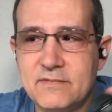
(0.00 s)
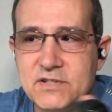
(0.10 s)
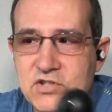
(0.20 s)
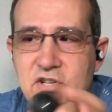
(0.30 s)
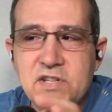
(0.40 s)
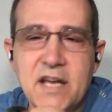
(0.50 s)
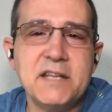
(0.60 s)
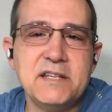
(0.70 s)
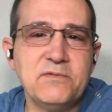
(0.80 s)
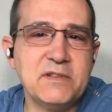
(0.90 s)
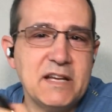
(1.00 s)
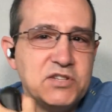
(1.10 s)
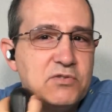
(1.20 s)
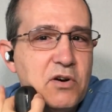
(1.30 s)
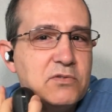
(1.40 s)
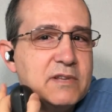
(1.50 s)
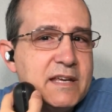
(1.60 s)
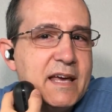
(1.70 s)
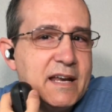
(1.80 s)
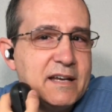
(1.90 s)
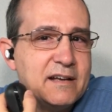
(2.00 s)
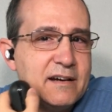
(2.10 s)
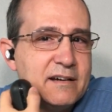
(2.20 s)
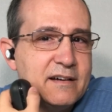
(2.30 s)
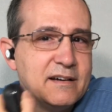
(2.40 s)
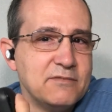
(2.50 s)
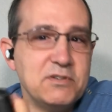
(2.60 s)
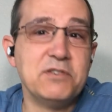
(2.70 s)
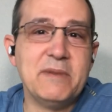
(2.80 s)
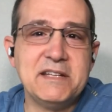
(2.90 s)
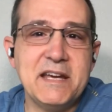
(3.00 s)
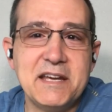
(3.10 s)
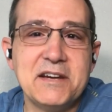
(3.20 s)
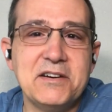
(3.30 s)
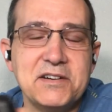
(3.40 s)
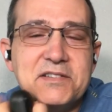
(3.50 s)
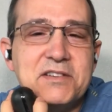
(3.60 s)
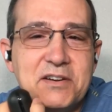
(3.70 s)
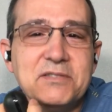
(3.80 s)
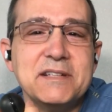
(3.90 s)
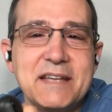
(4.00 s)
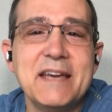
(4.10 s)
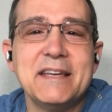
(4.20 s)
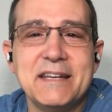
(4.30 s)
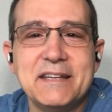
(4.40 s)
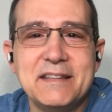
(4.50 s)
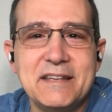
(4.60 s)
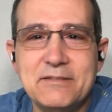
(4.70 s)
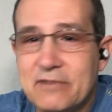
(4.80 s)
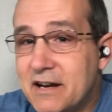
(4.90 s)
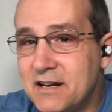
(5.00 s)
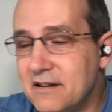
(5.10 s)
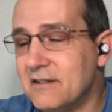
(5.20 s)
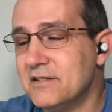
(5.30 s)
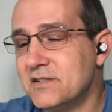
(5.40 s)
It's just kind of different that you only get it when you're taking calls. You can only take it in the right ear.